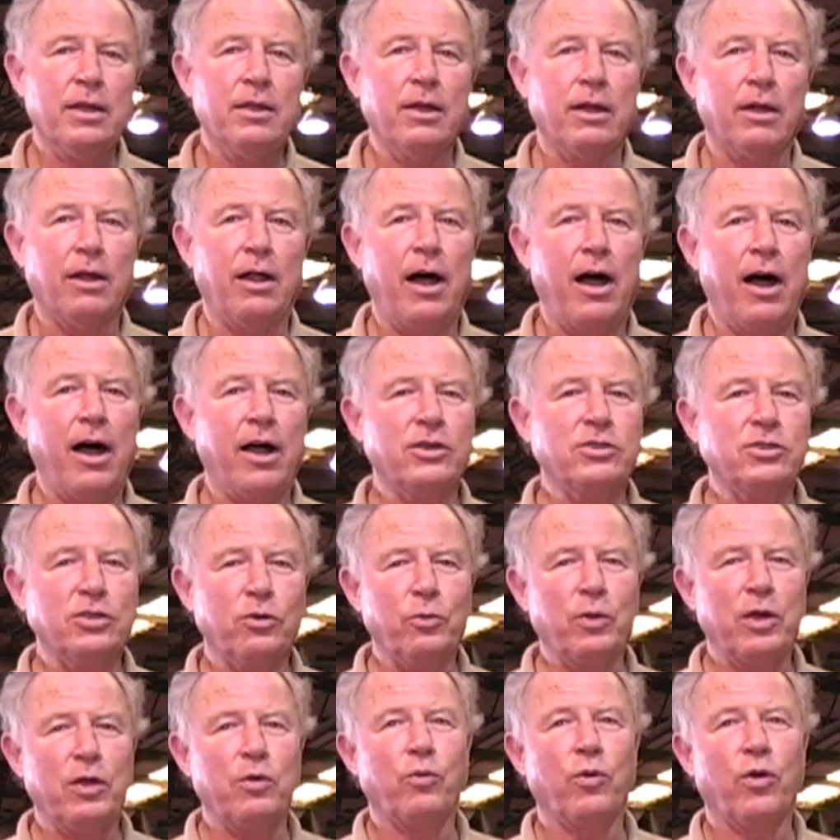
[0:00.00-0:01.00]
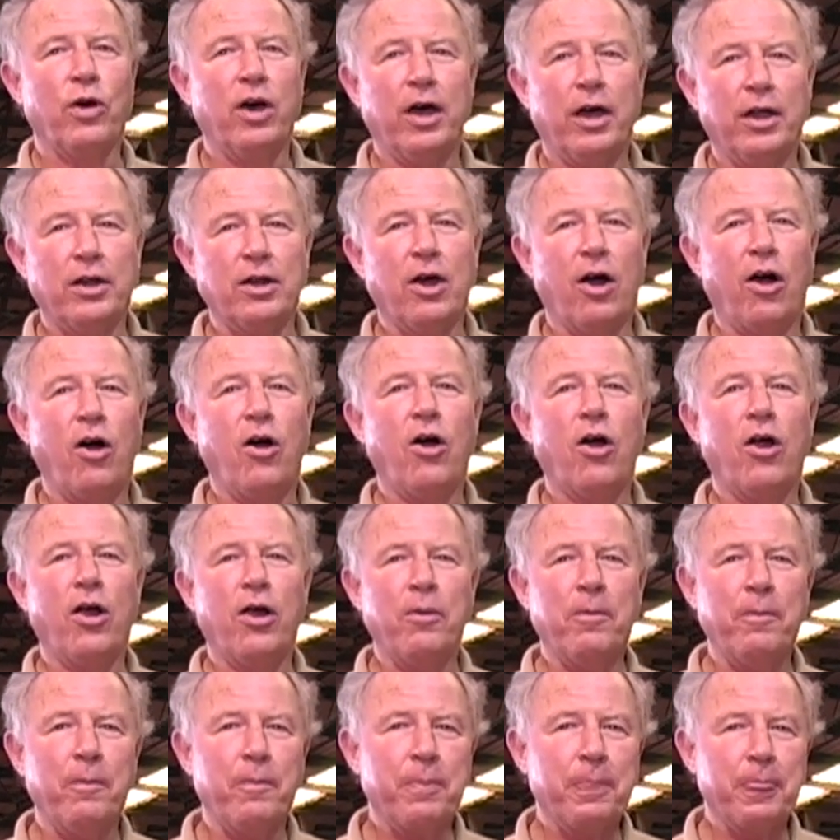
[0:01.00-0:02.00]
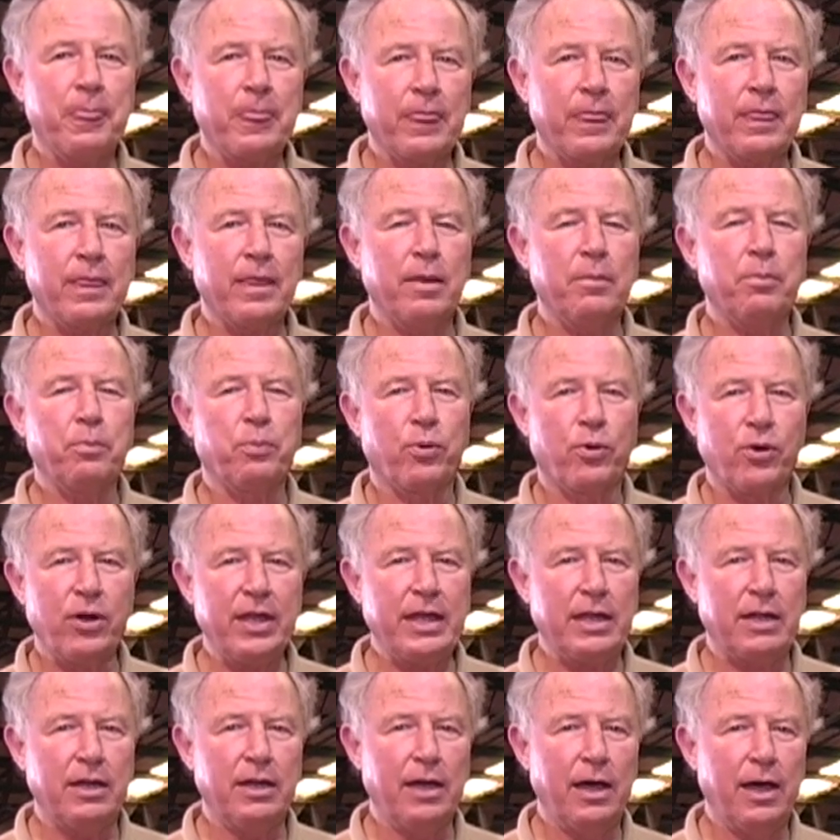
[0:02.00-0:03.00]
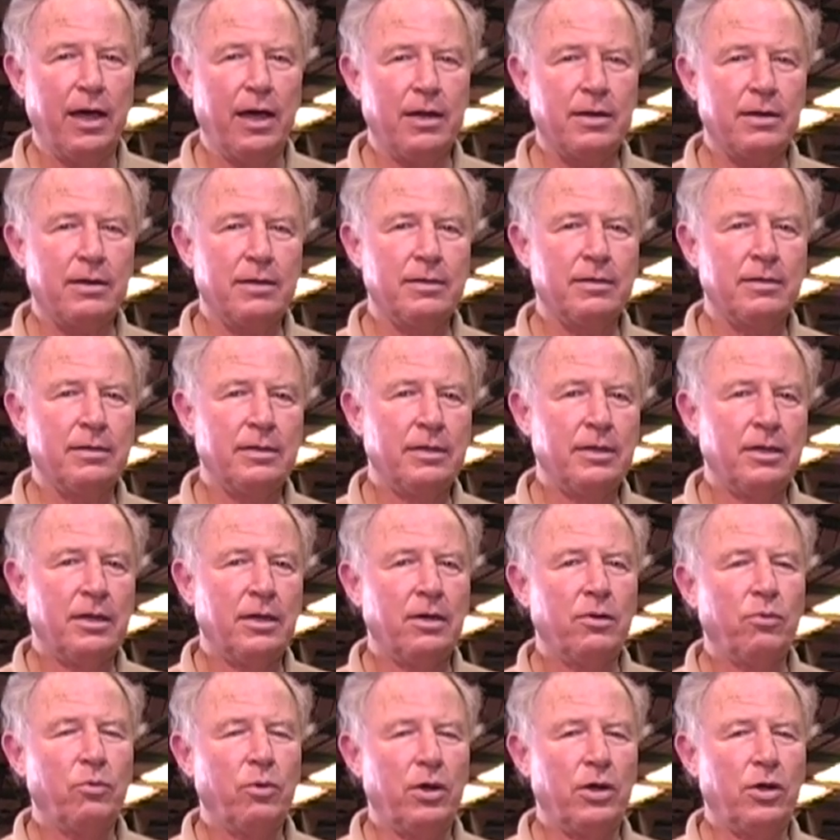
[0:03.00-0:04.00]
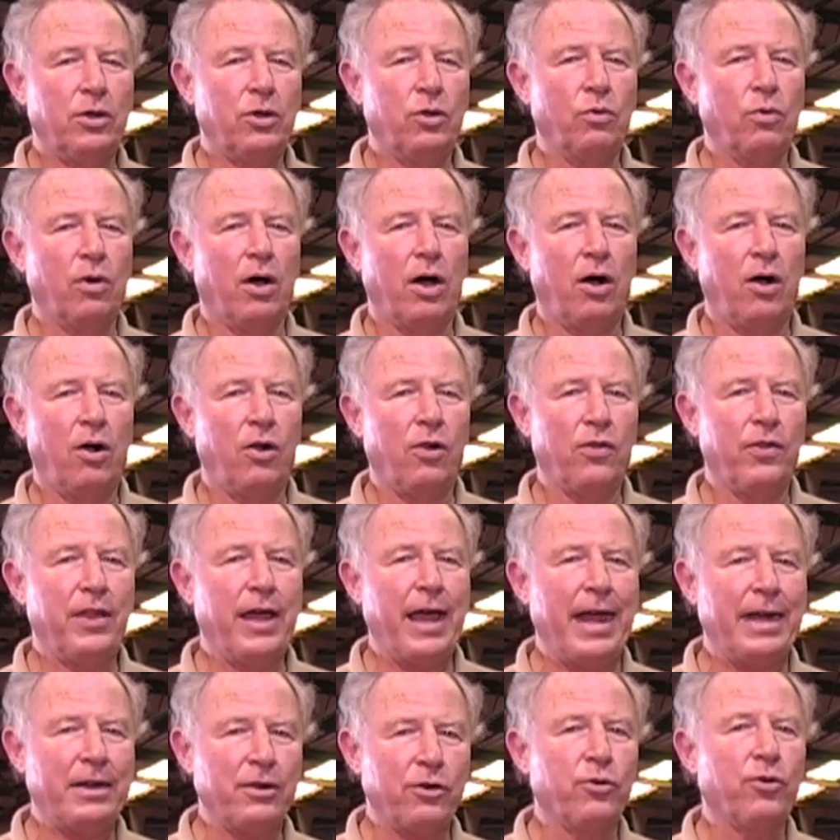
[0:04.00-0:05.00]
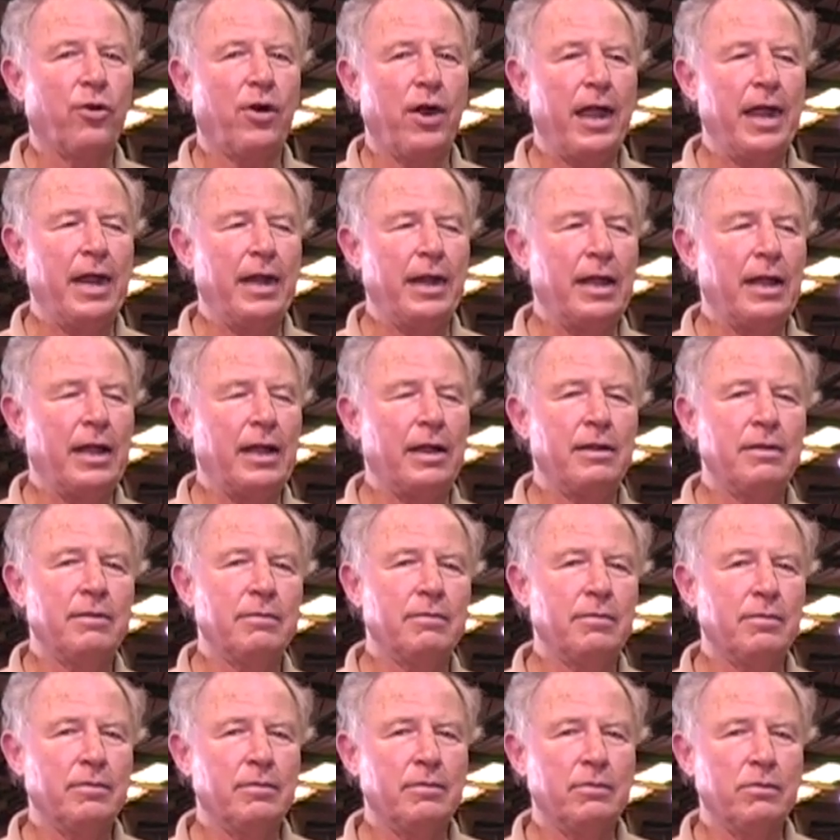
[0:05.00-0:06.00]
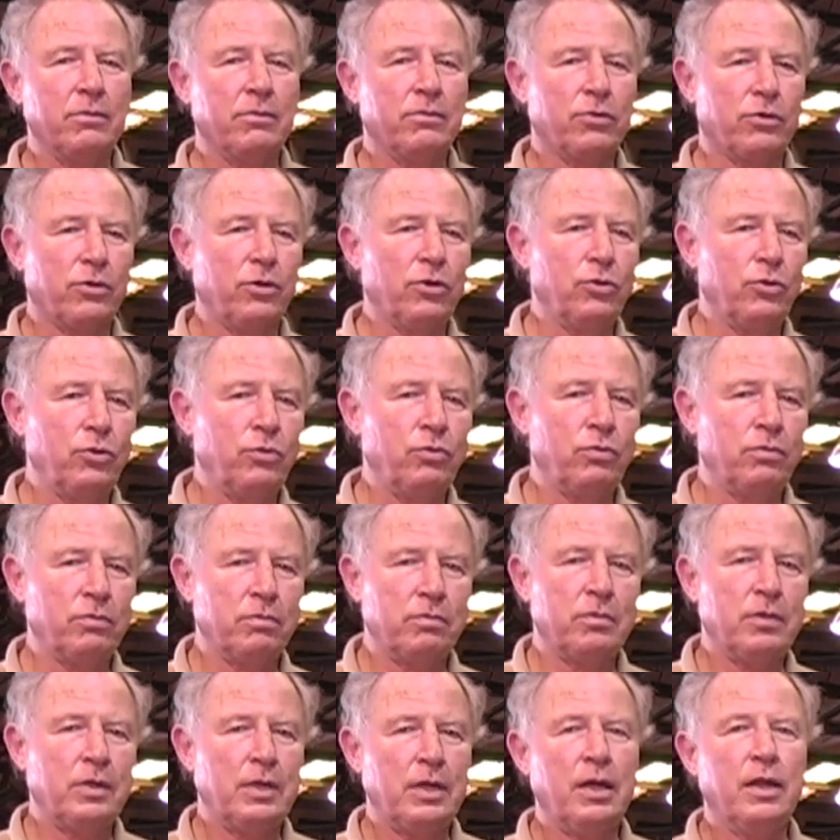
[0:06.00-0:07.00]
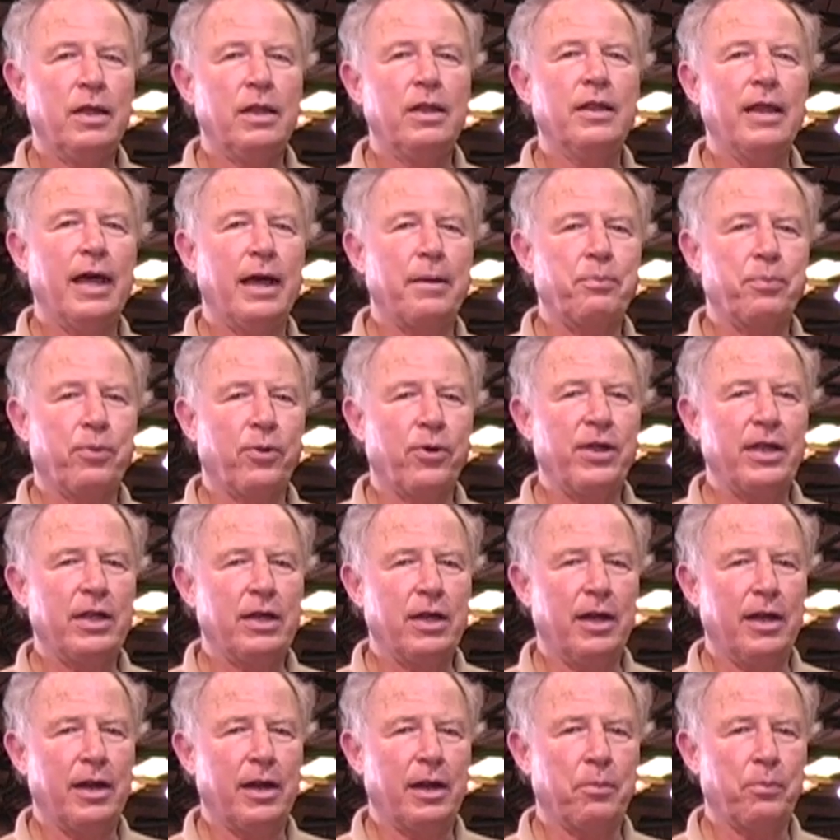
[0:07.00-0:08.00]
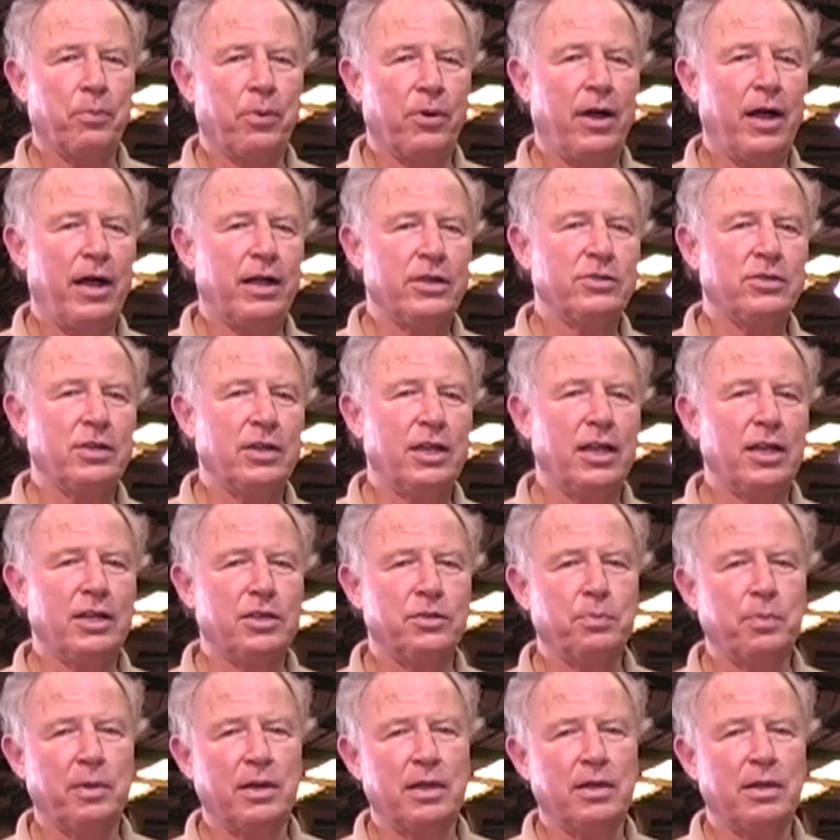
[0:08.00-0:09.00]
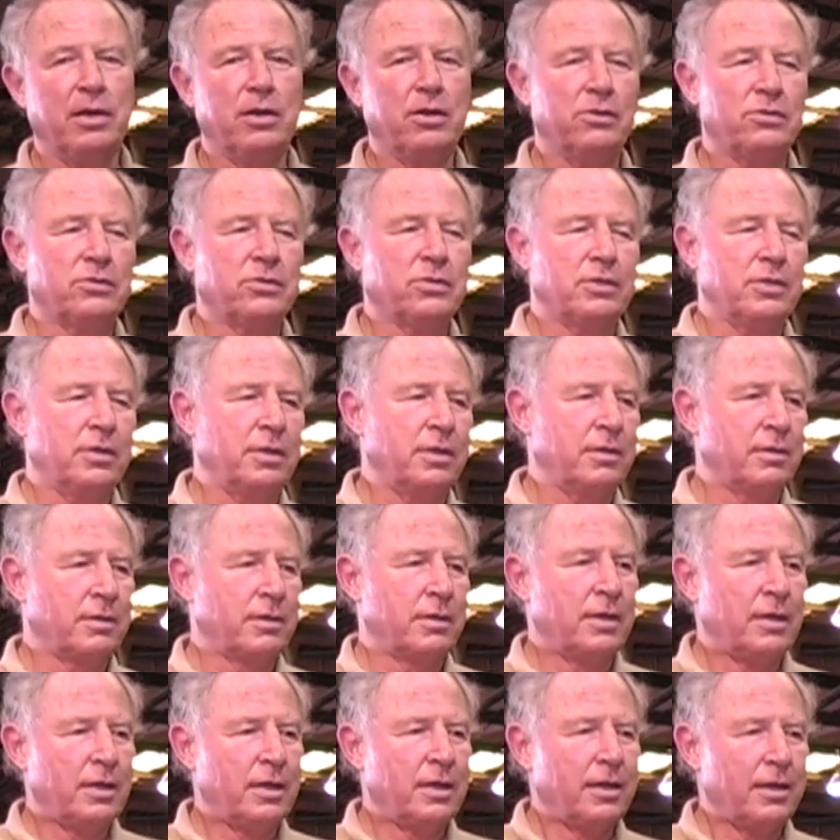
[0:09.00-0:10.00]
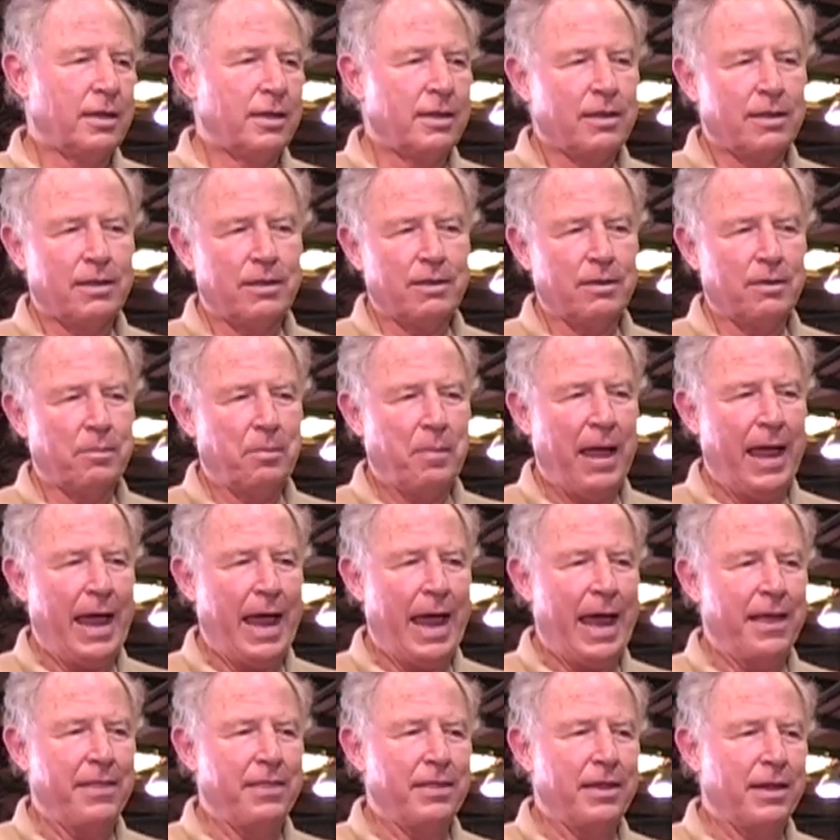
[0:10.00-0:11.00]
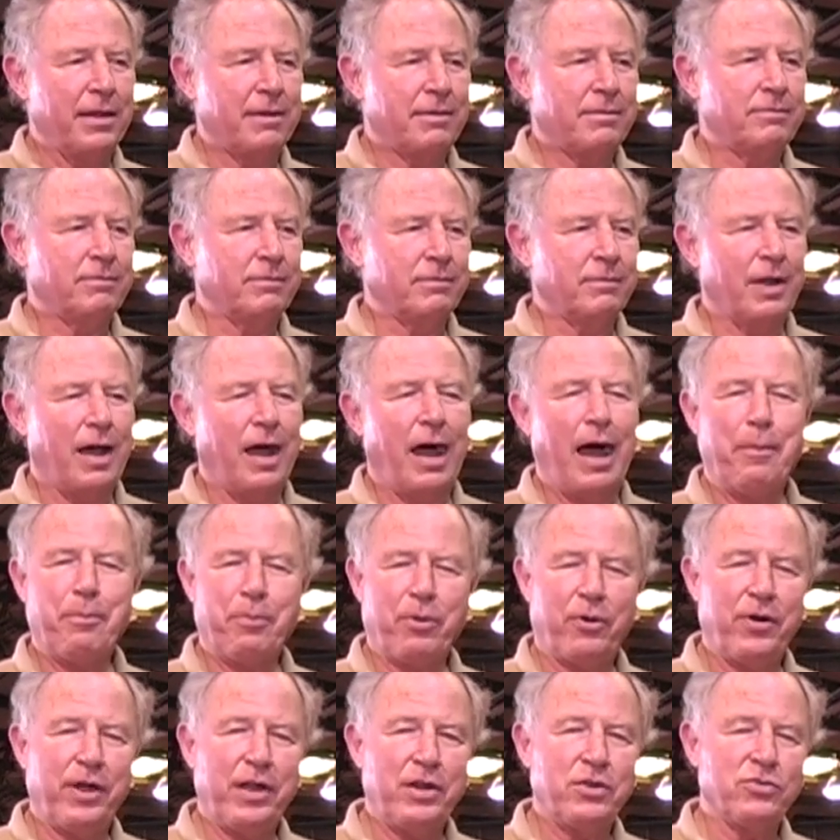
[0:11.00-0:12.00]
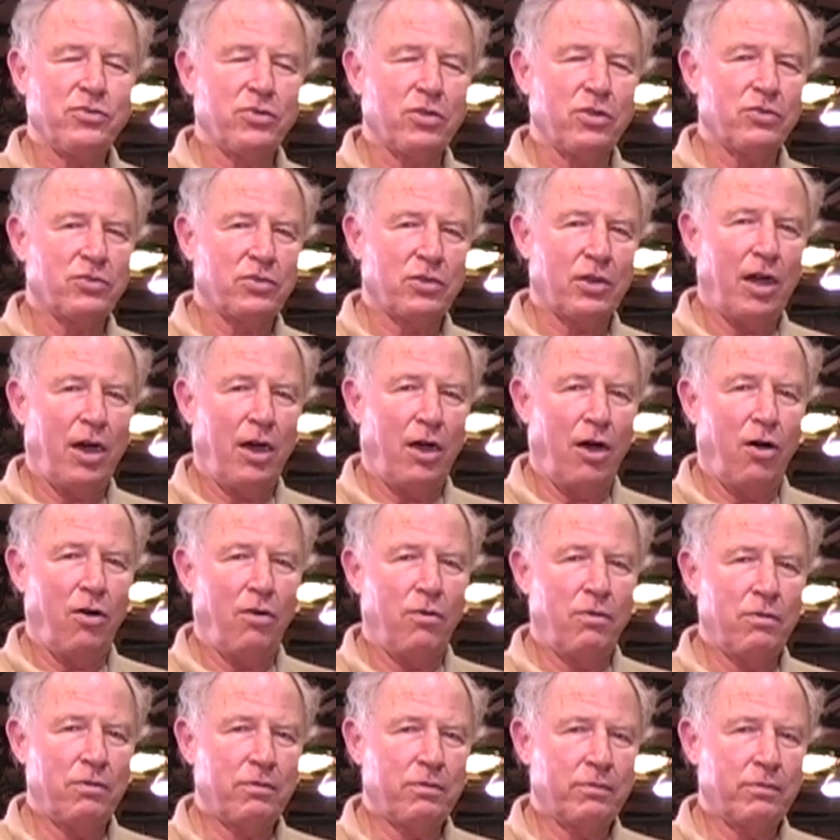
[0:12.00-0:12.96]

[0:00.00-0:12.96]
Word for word: logs that we run are pre-cut, we do all that grading through that pre-cutting process, because the man that operates the saw